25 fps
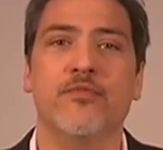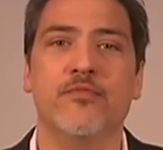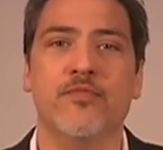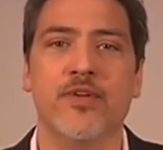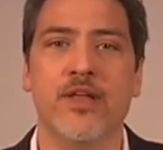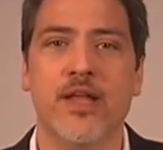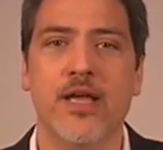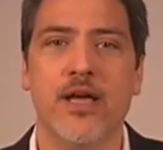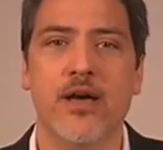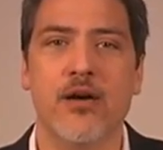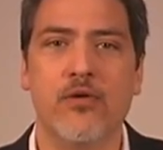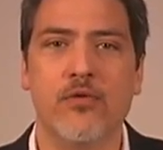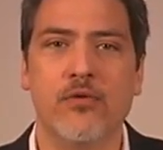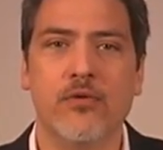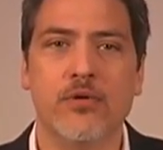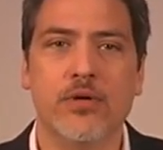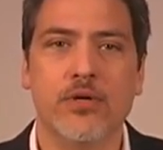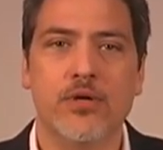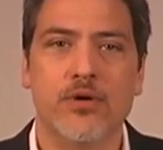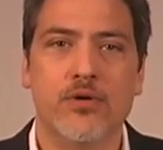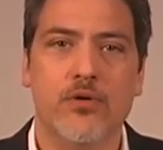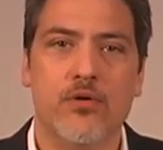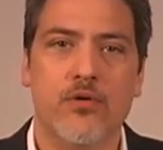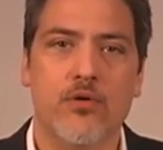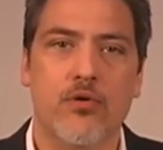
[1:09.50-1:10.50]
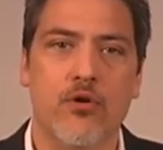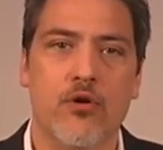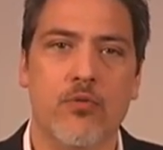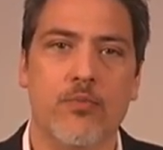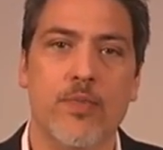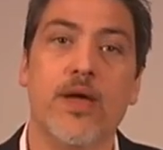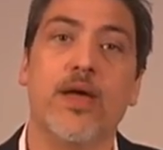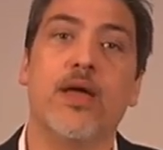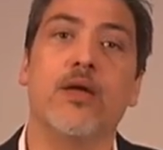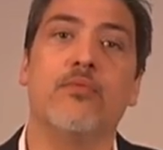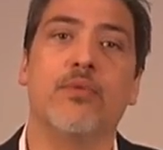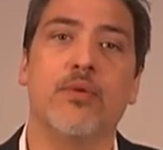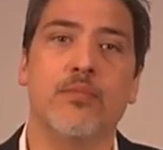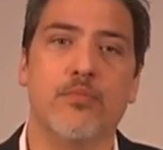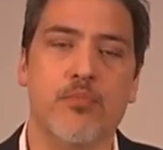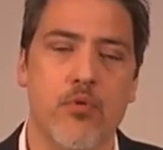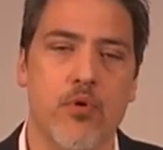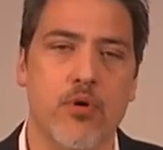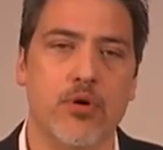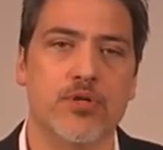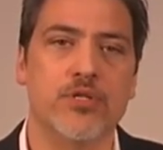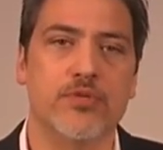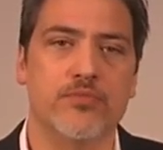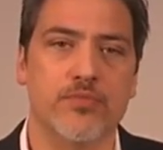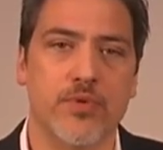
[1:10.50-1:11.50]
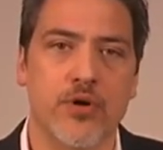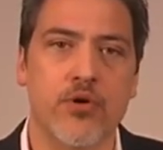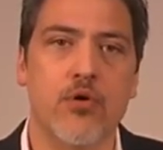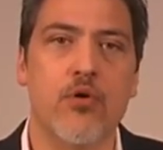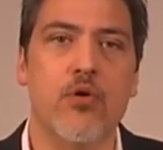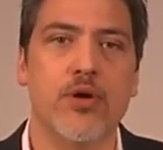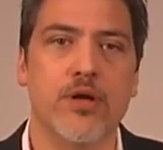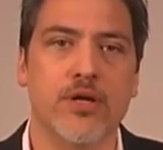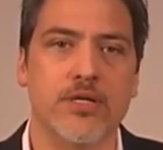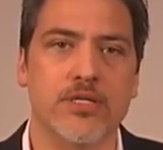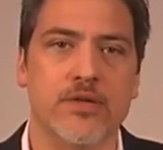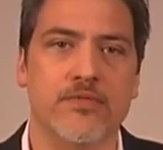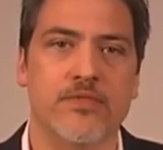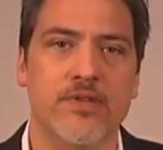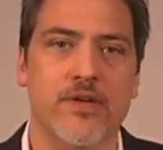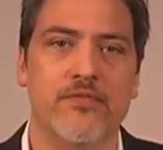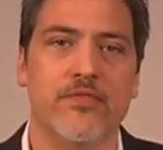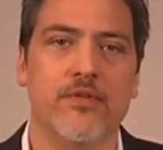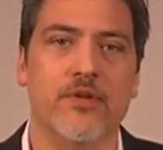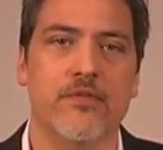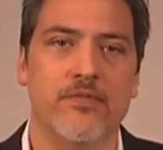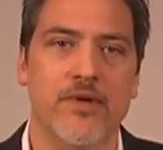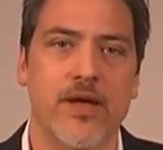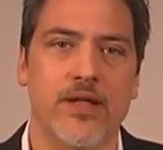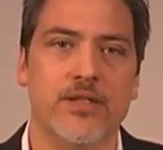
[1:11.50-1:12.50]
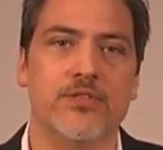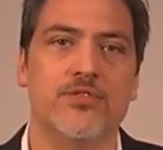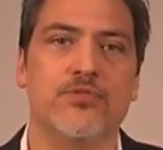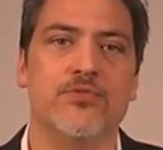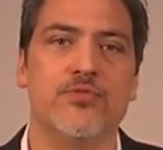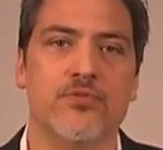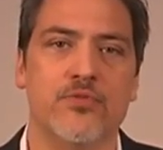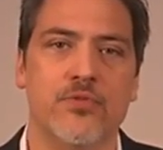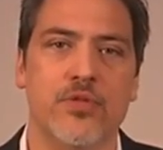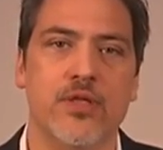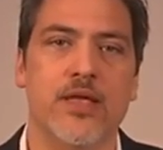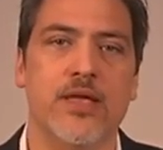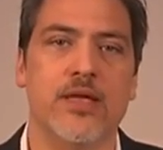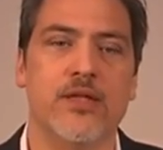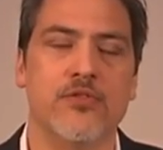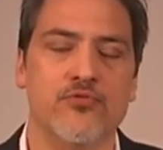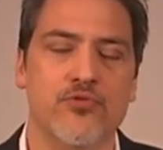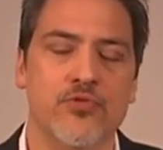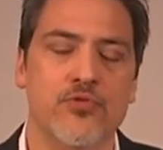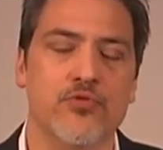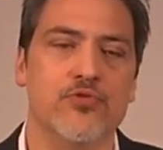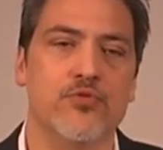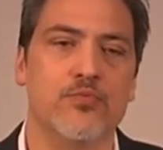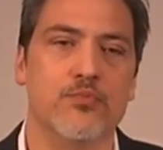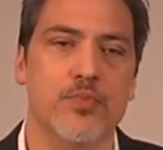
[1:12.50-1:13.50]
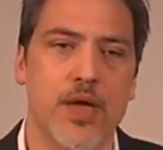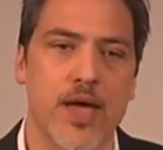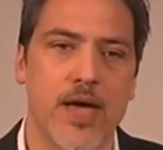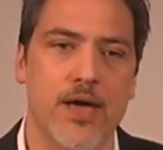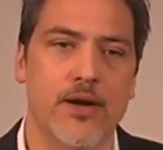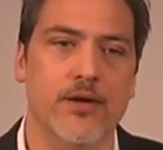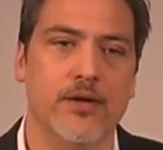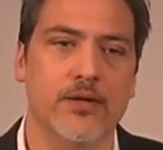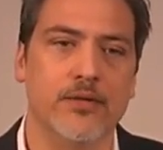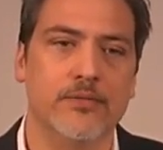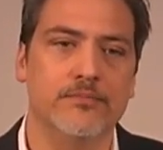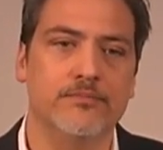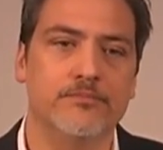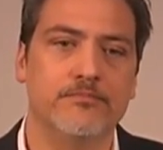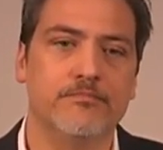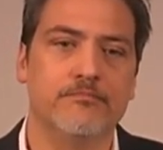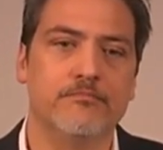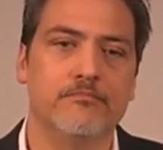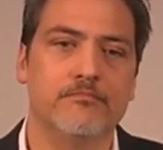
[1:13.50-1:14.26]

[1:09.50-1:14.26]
them to video or making reports and recordings of different events through the intrusion panel.